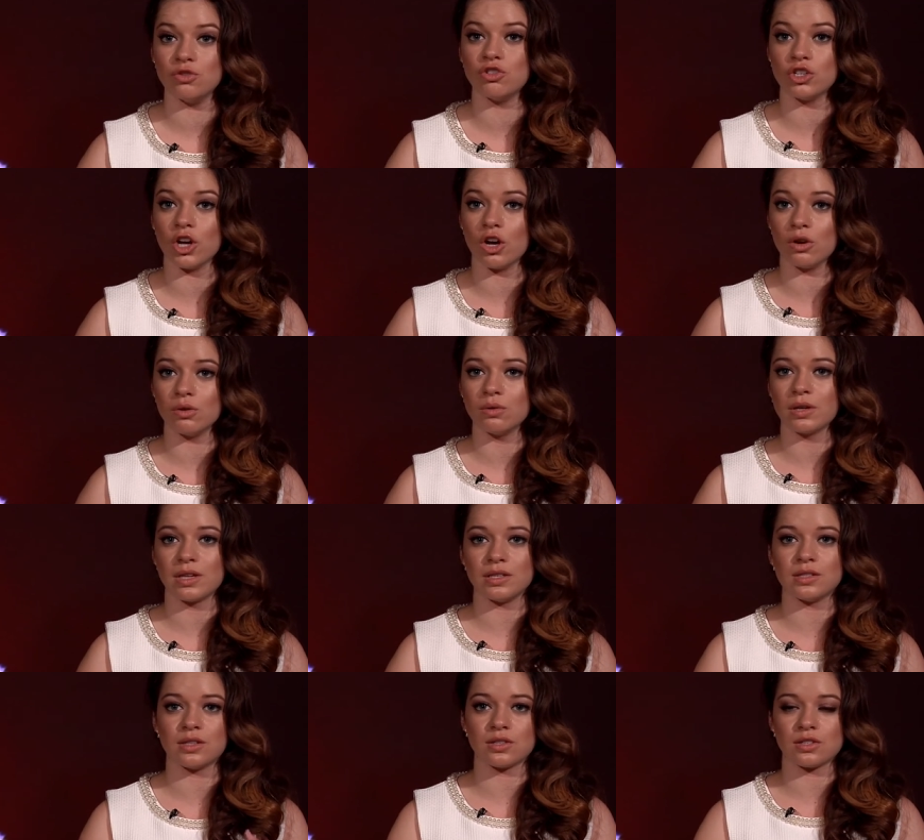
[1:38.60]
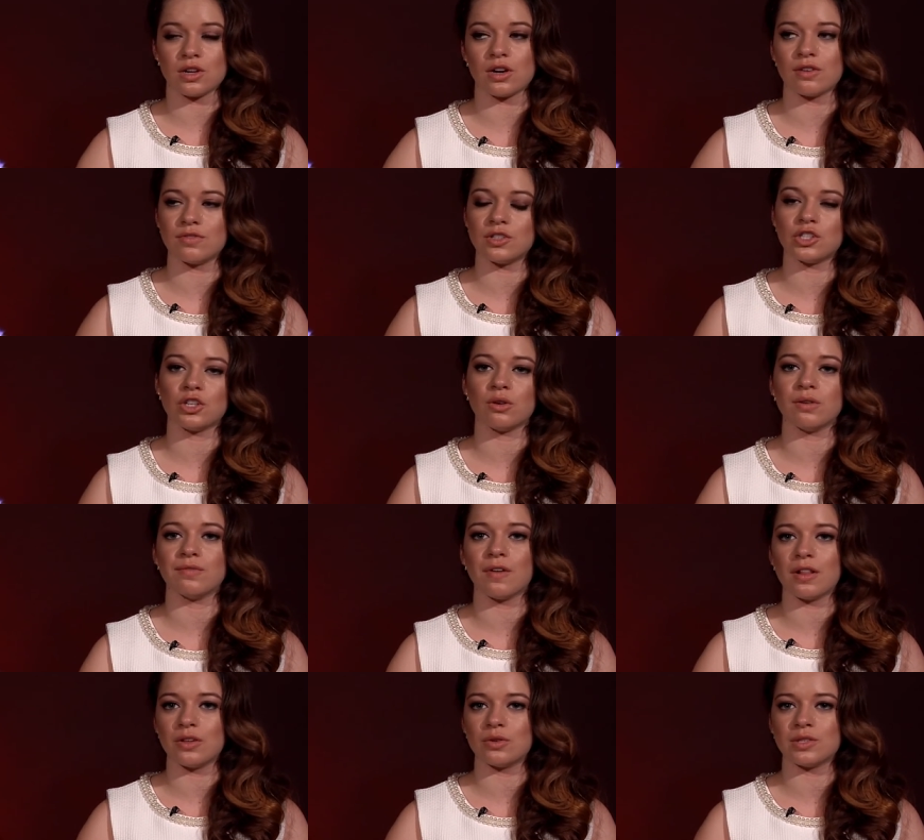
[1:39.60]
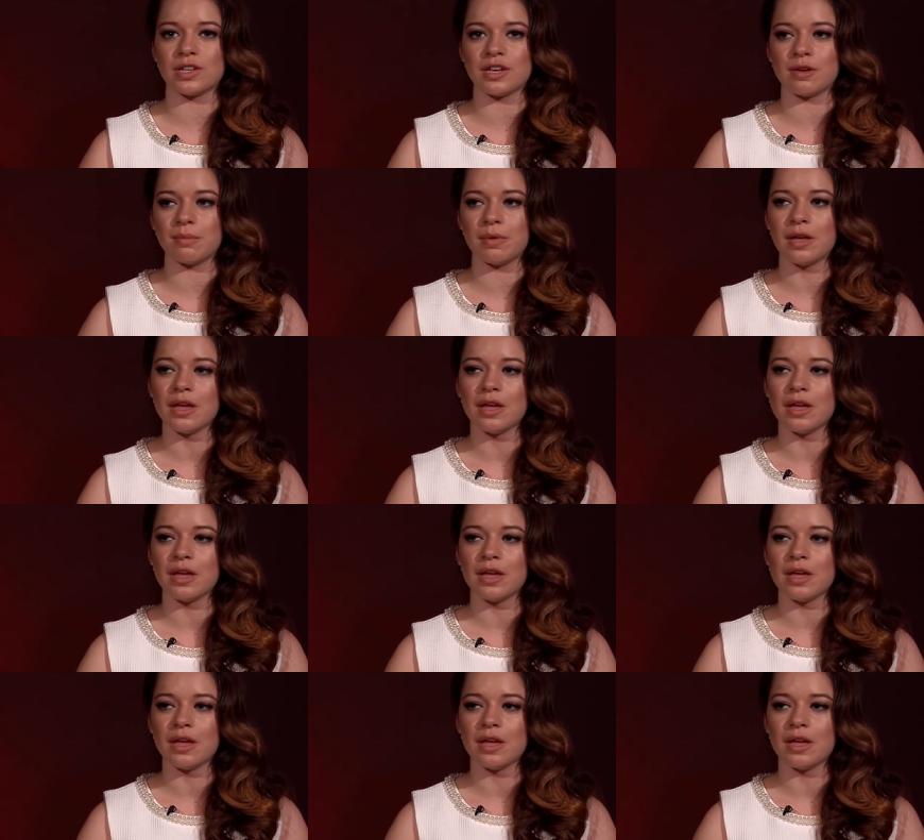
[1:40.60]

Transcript: show. He's the star of the show, it follows him.